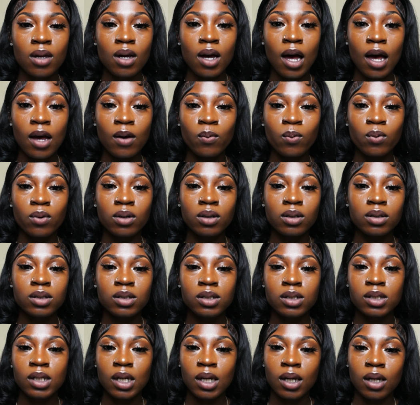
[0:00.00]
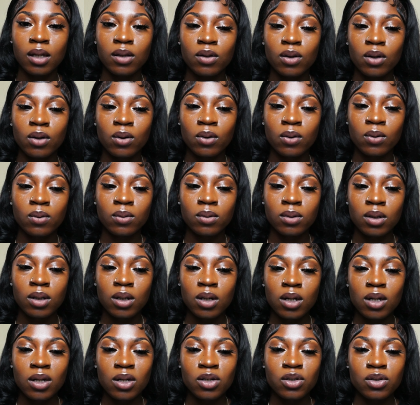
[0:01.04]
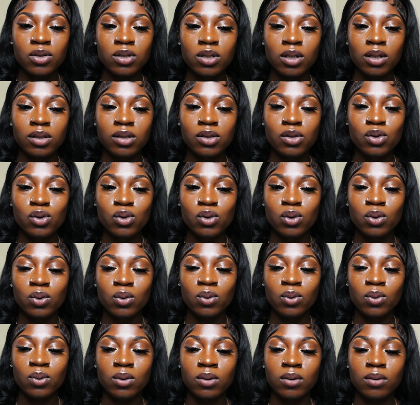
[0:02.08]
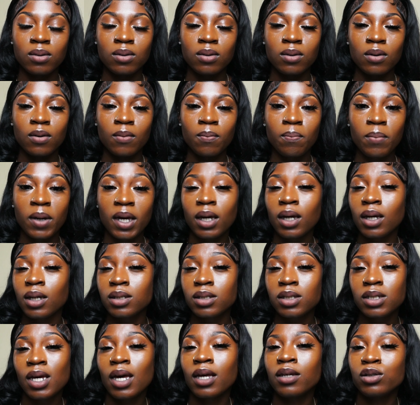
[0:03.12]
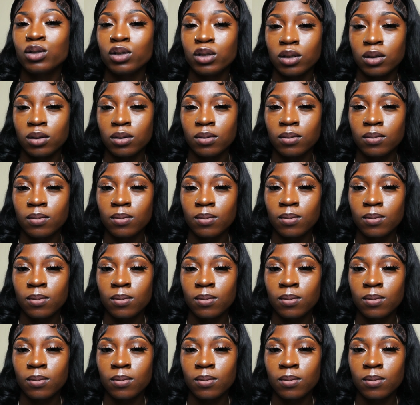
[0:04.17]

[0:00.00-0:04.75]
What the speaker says: I would say though, just to pay attention.